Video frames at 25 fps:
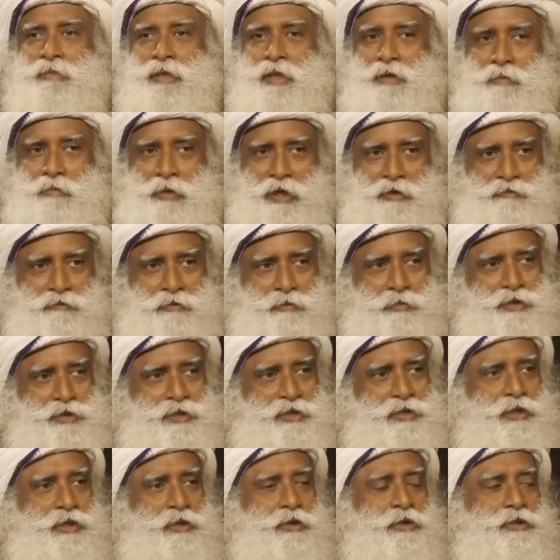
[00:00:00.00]
but we must
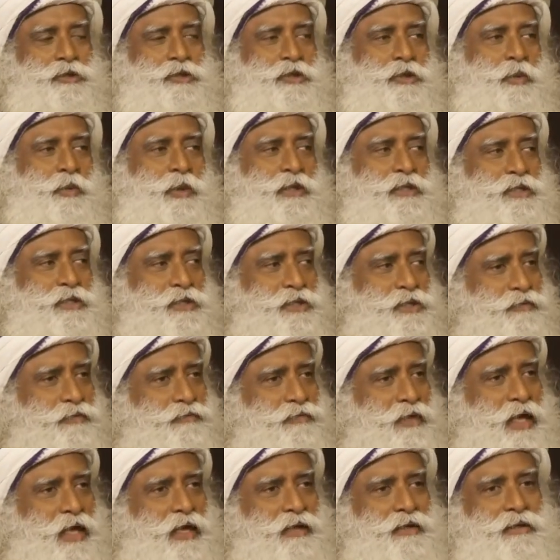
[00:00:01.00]
see the consequences
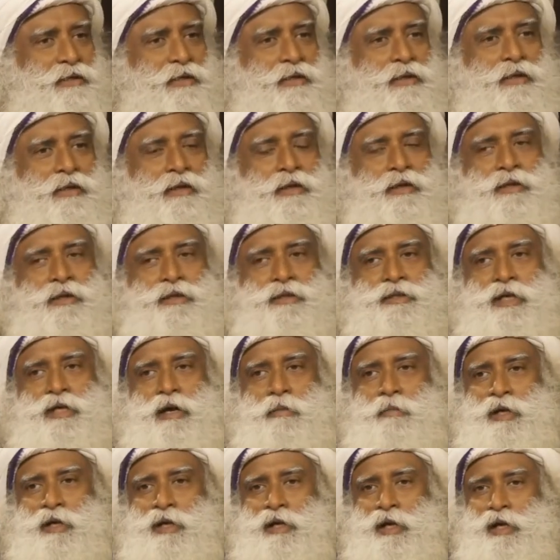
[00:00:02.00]
of that.
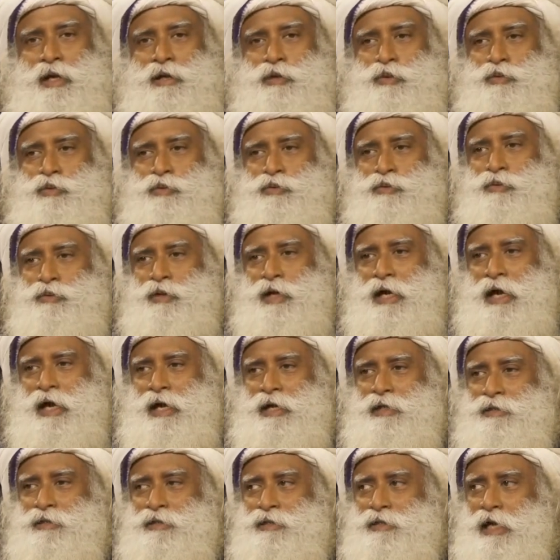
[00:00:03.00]
Tamil Nadu
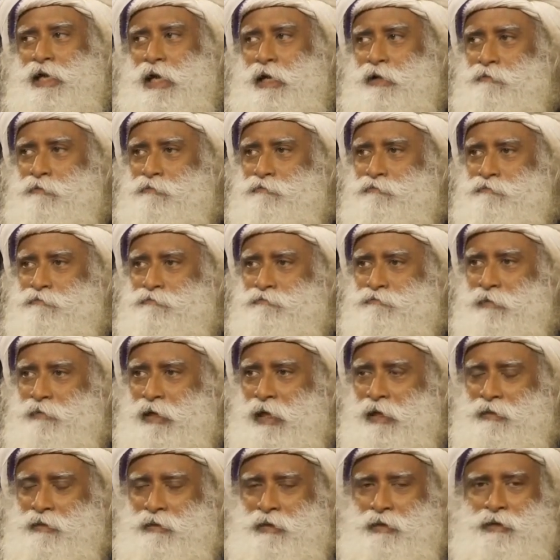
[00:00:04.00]
has kind of,
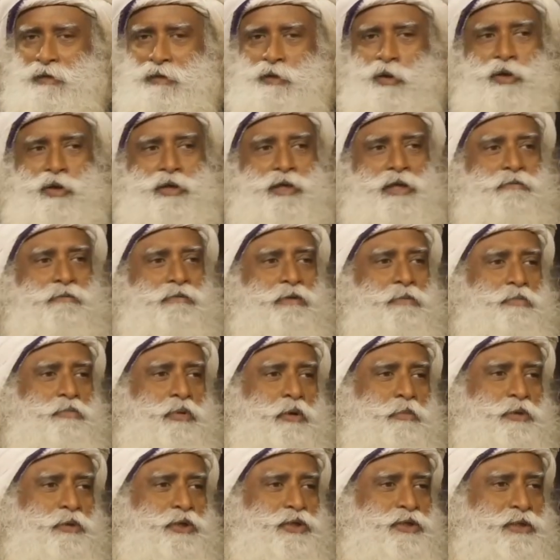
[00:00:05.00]
I think, not given
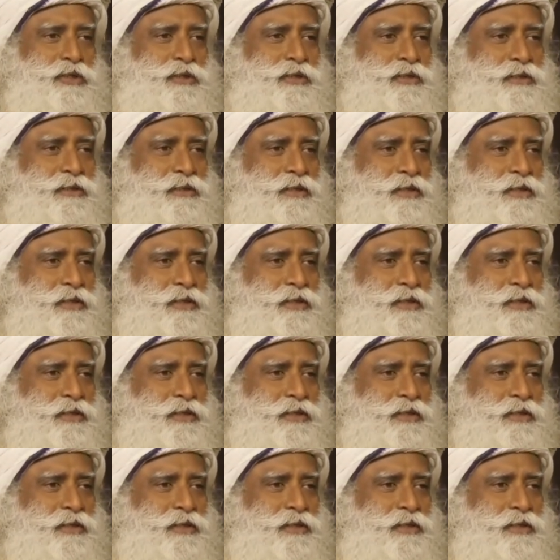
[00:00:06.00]
permission